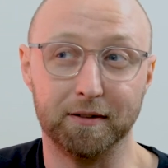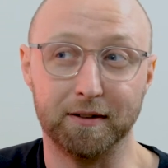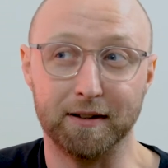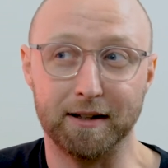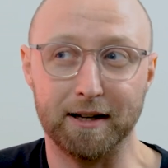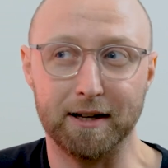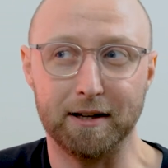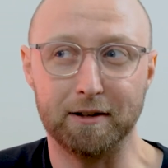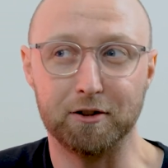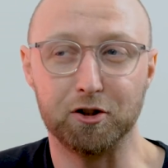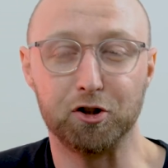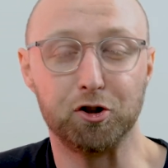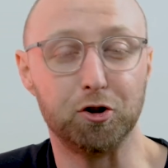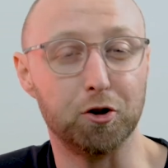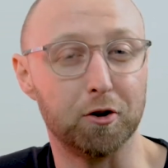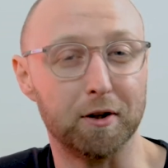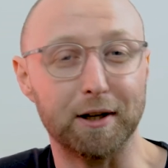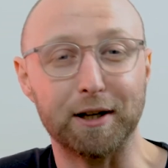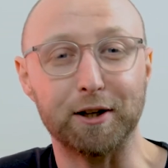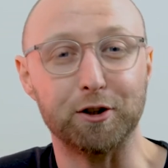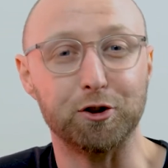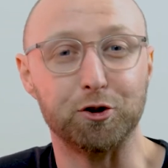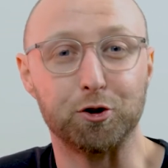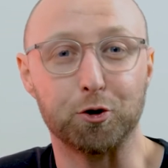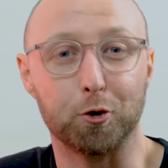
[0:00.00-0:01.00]
that
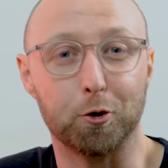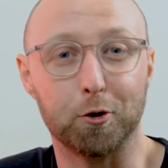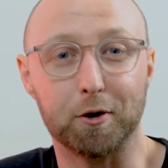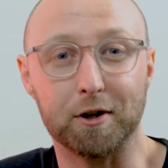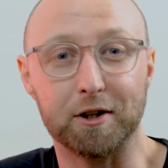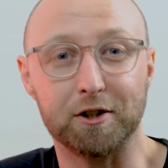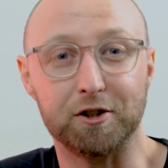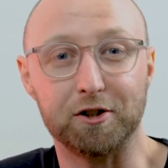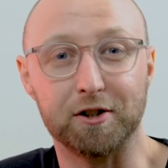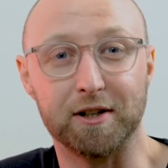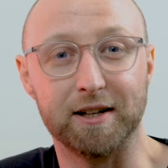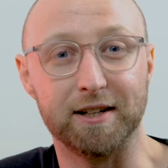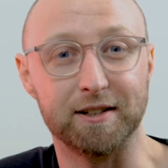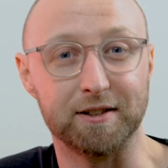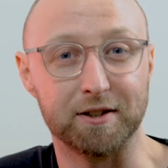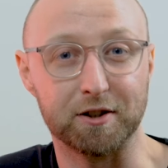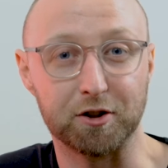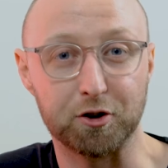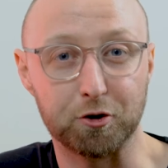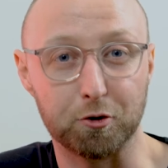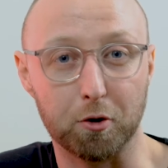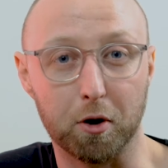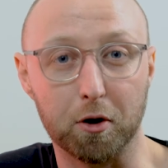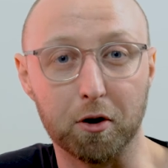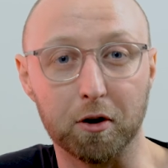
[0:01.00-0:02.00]
shooting in Shoreditch is a
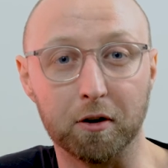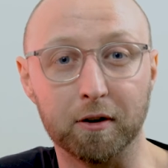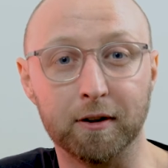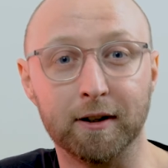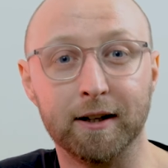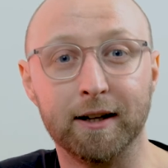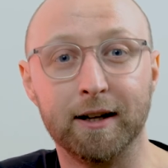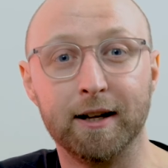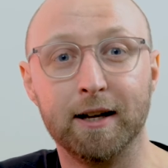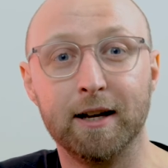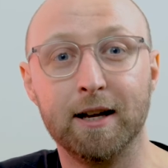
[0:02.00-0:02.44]
struggle.